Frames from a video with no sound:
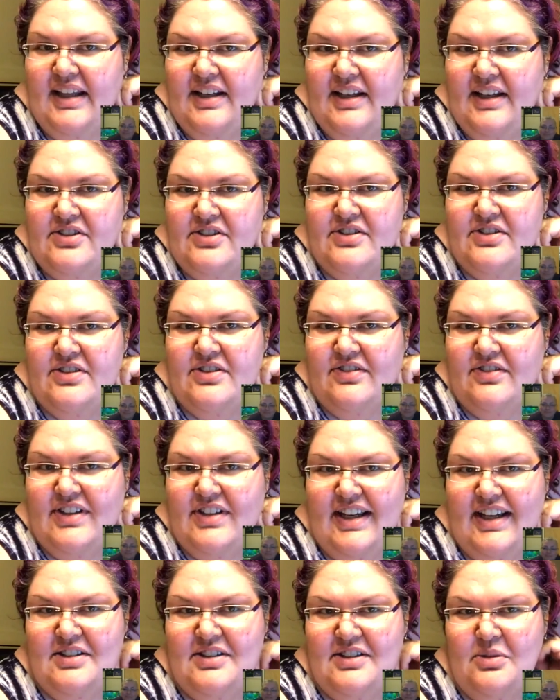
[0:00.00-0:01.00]
They get to a
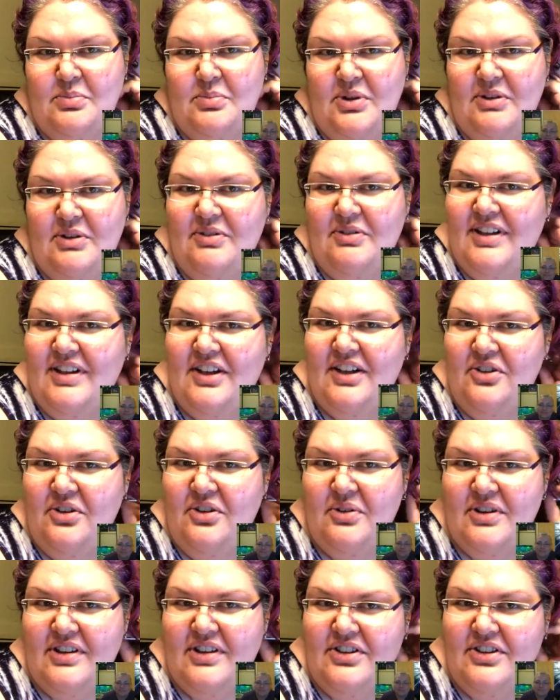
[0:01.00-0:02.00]
point where they don't know what they're
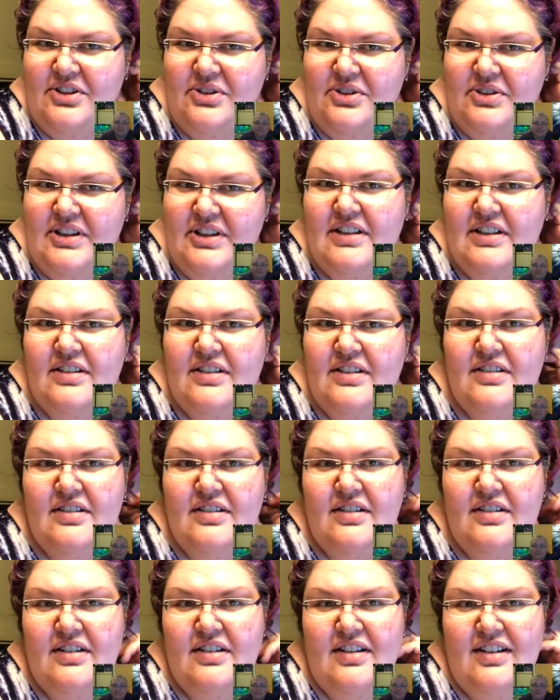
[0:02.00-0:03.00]
doing.
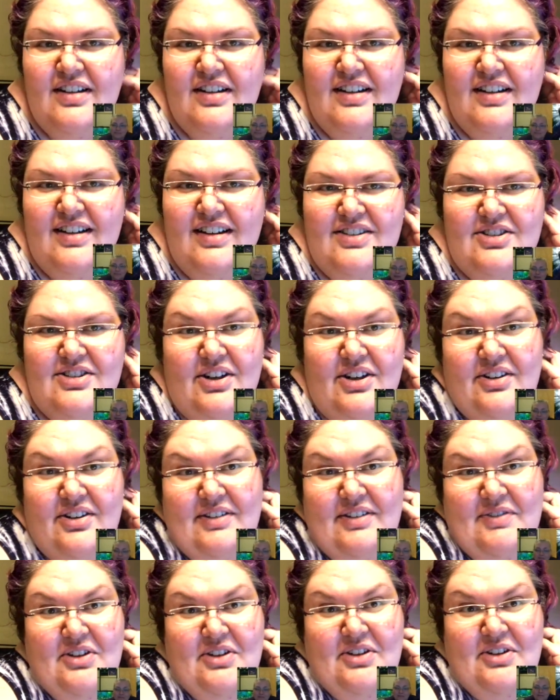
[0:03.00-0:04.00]
So, I mean, you could
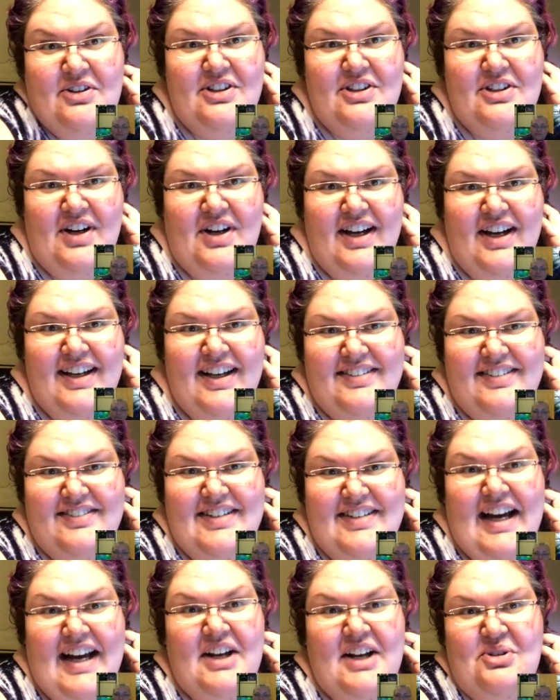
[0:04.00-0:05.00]
try natural
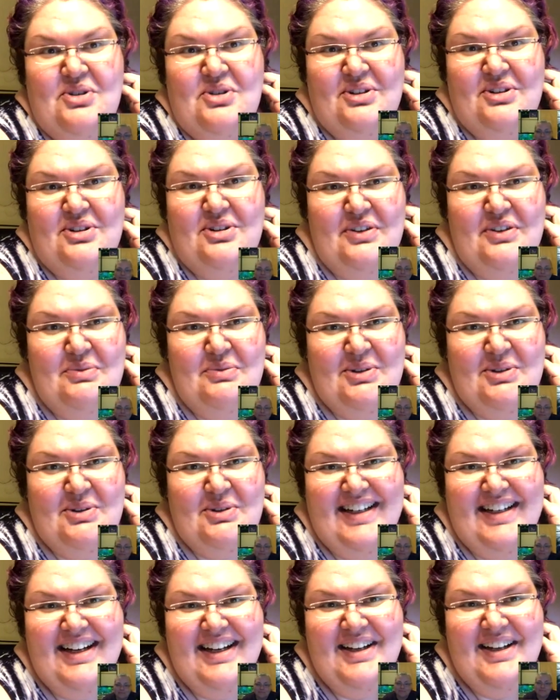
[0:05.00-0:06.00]
a few more
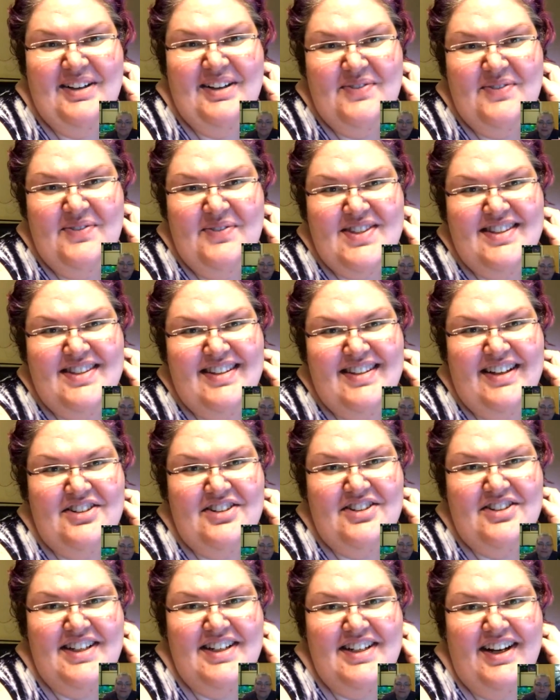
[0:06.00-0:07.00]
times. They're just
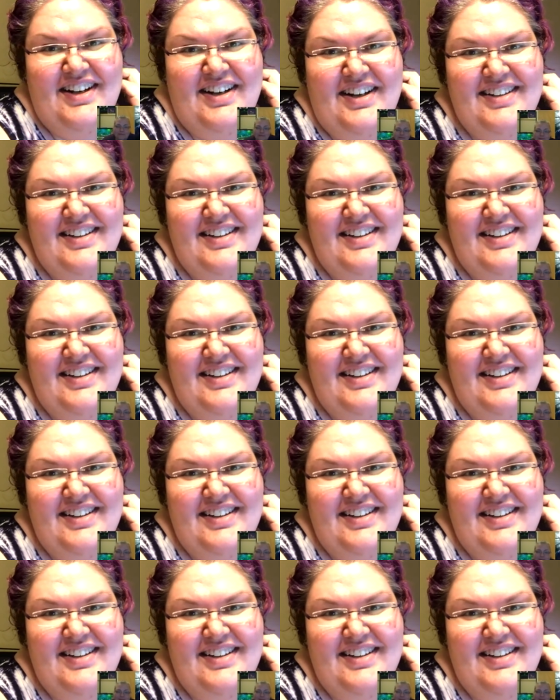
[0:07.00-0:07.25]
young.